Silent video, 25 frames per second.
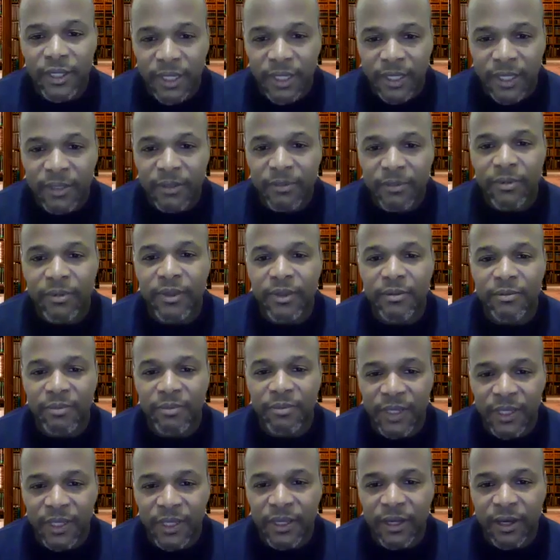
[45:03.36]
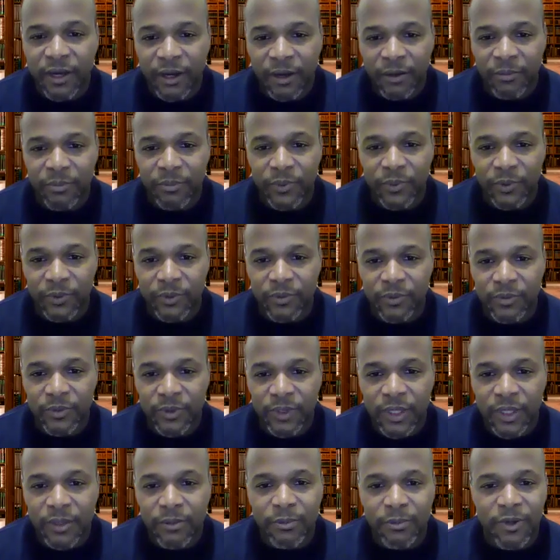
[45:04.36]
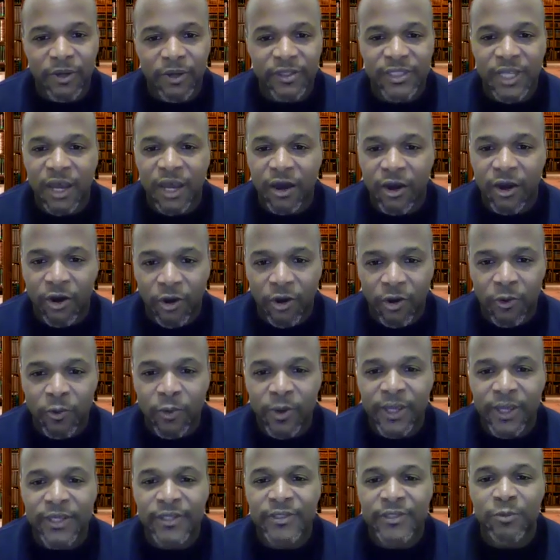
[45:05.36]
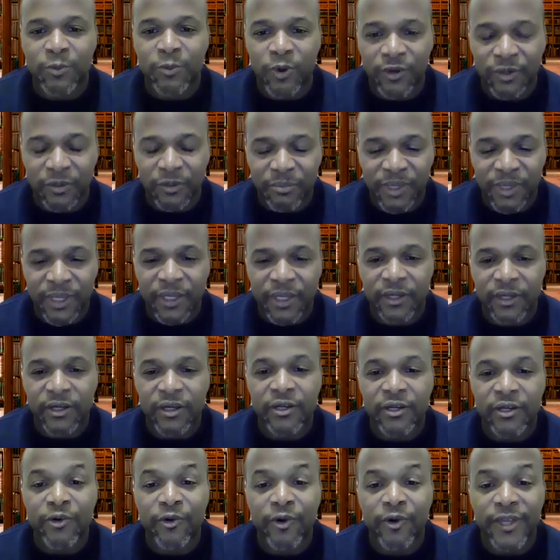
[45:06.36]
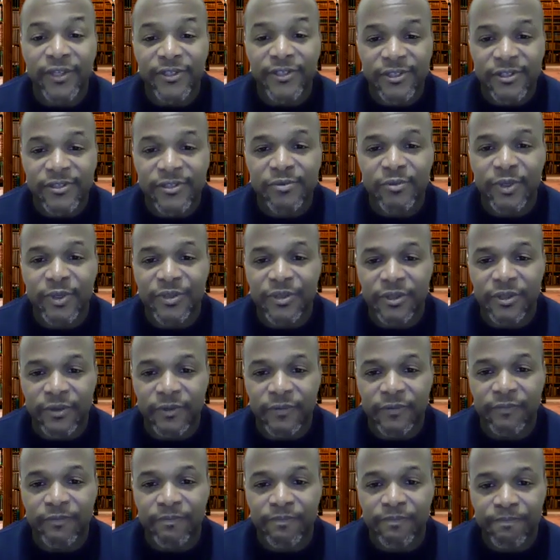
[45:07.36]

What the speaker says: Keep me humble, because I always want to be in good graces with you.